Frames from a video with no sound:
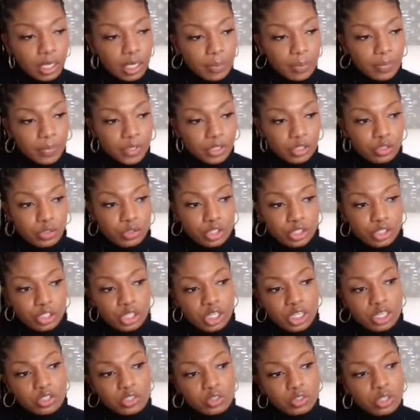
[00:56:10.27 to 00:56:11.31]
But you just
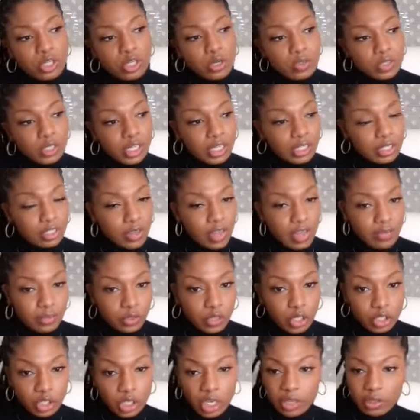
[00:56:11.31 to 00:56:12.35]
change your clothes like you have
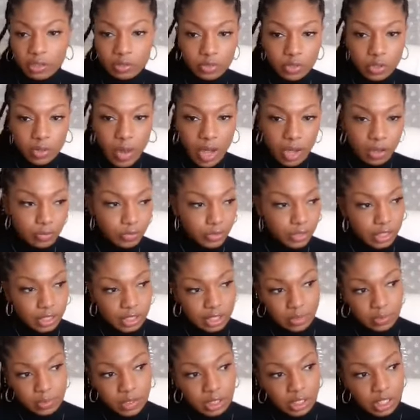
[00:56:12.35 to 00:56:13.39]
on an interview outfit or
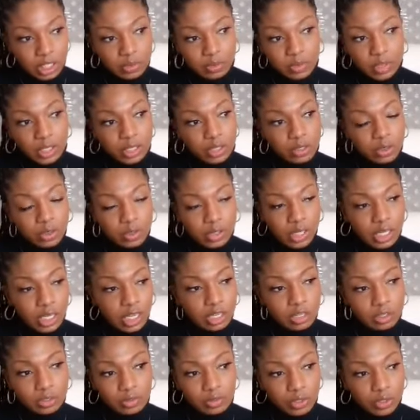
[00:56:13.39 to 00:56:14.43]
something, getting ready to go on an
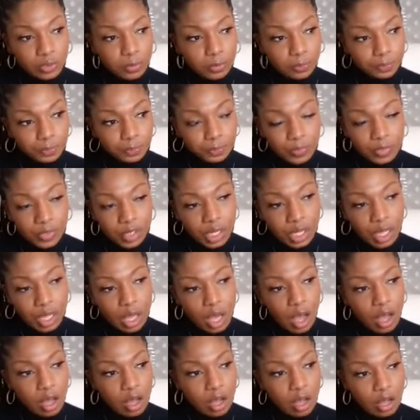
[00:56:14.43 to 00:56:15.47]
interview.
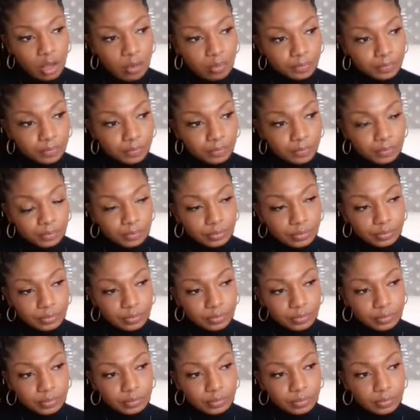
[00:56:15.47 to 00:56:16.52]

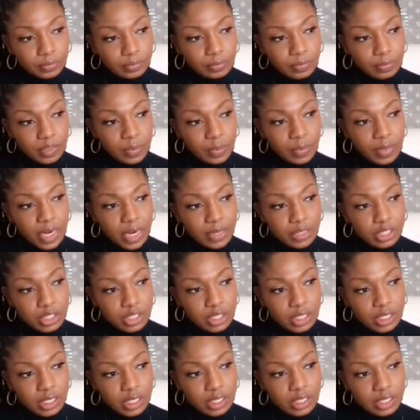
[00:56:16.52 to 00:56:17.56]
But I just
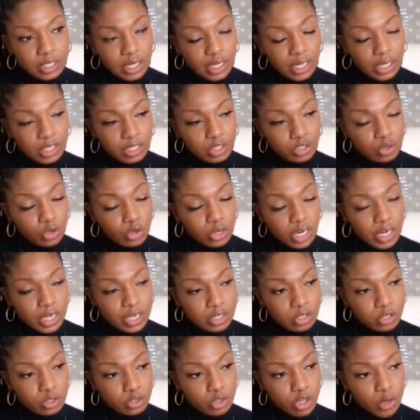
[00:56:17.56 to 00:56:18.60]
see it's like, so Lord, I
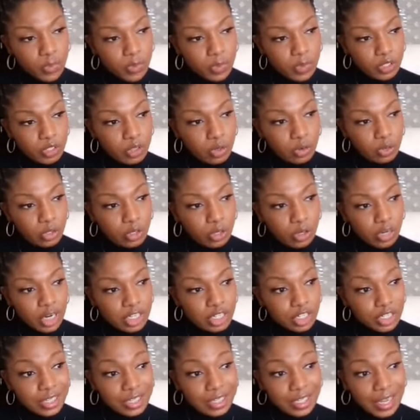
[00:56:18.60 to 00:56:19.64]
asked you to show me what's going on. I
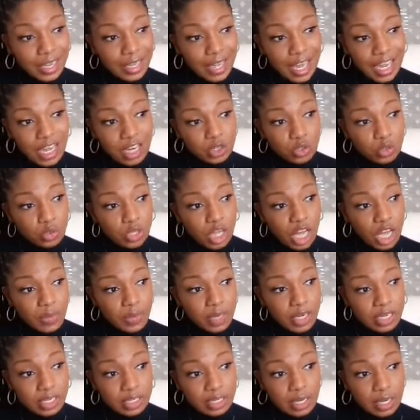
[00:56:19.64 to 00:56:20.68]
just see like angels
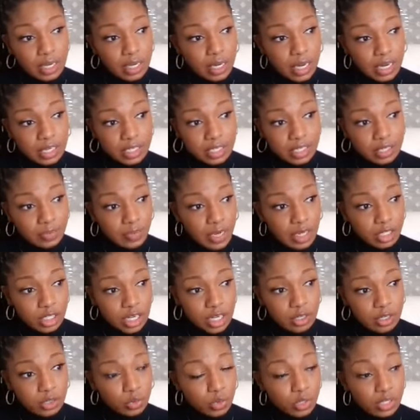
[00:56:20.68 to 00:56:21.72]
coming and I dispatch
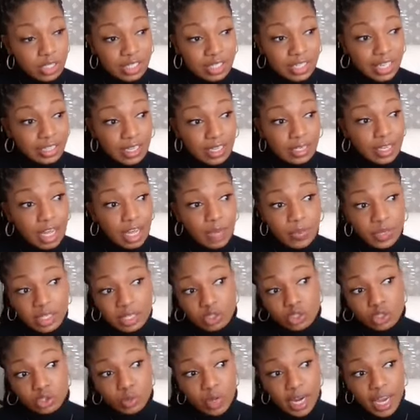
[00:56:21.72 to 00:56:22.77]
angels. It's like they coming
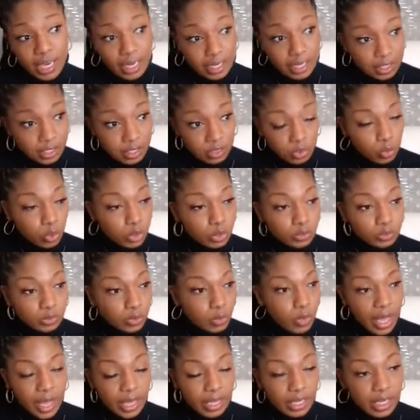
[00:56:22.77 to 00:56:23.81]
and dragging this wolf
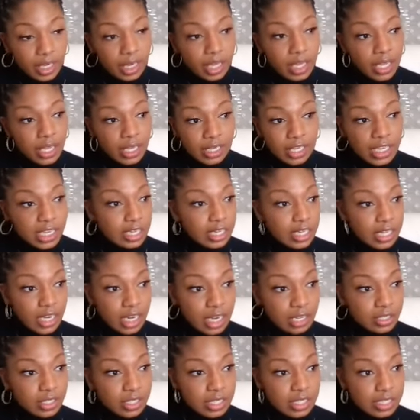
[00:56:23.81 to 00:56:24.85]
away, getting it
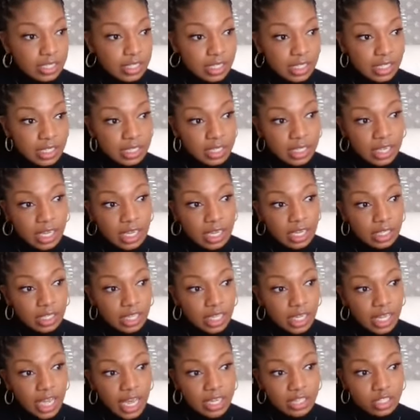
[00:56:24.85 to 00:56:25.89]
out of the scene.
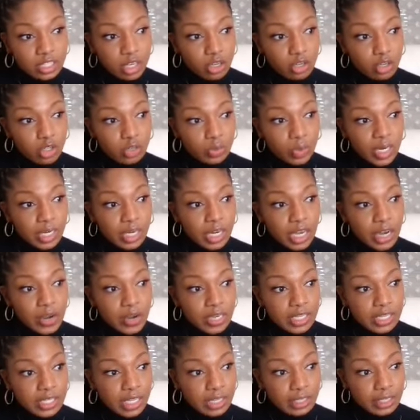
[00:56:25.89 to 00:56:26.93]
The lights are on right now
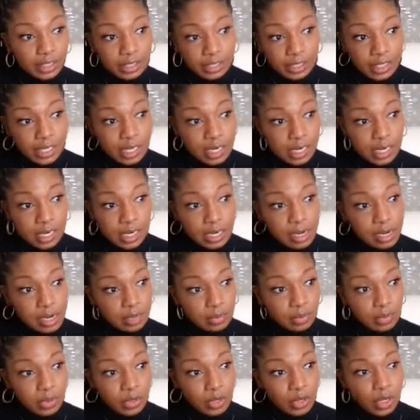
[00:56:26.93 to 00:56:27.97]
and it's like they cleaning it
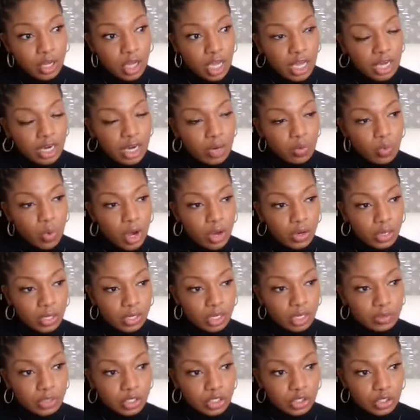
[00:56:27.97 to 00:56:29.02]
up. And I'm walking
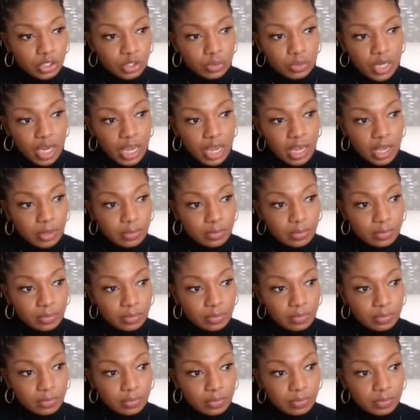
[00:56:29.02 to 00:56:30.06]
up to you now
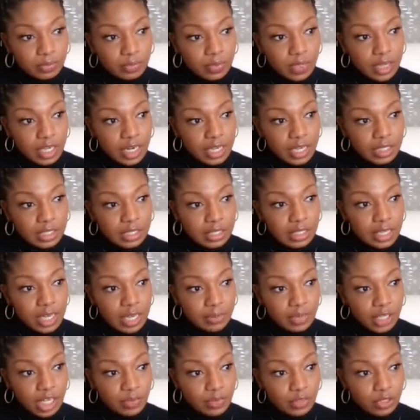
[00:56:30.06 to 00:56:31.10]
and I see
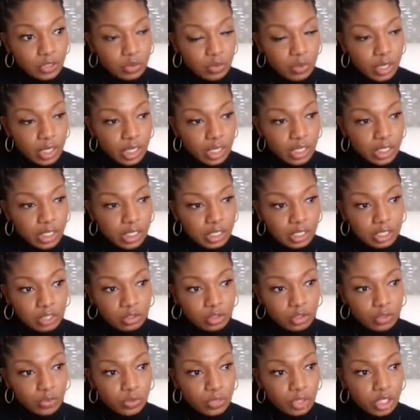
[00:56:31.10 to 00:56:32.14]
I'm giving you a hug. I don't
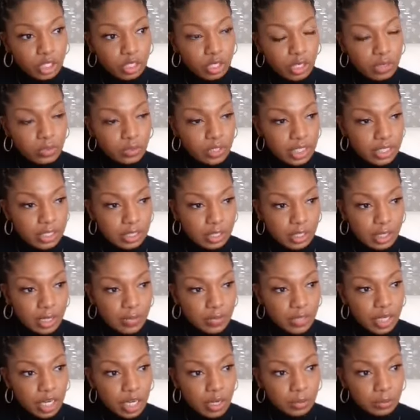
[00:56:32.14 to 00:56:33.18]
know if you're still on Destiny, let
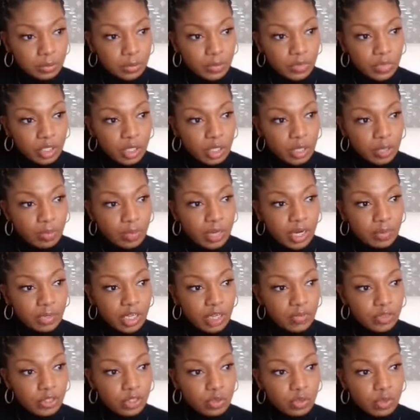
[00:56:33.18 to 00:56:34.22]
me know. But I'm
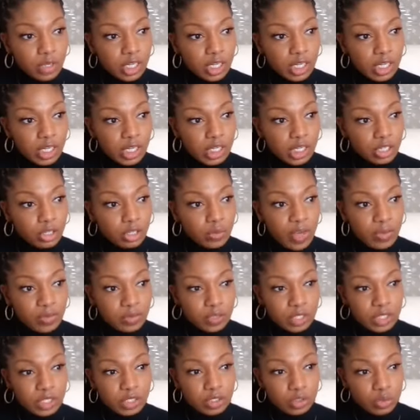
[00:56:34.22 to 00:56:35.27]
giving you a hug. You have
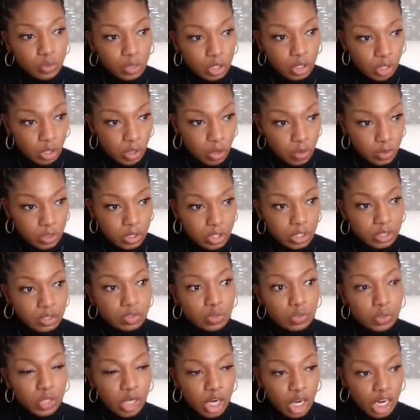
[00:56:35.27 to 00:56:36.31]
on these new clothes, these
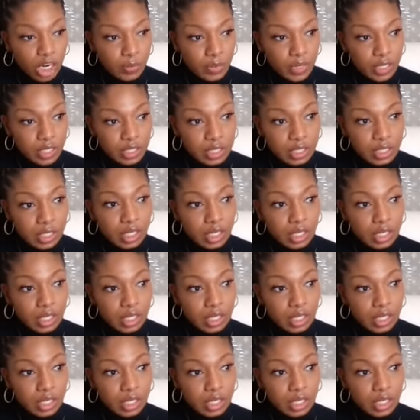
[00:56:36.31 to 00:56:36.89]
new garments.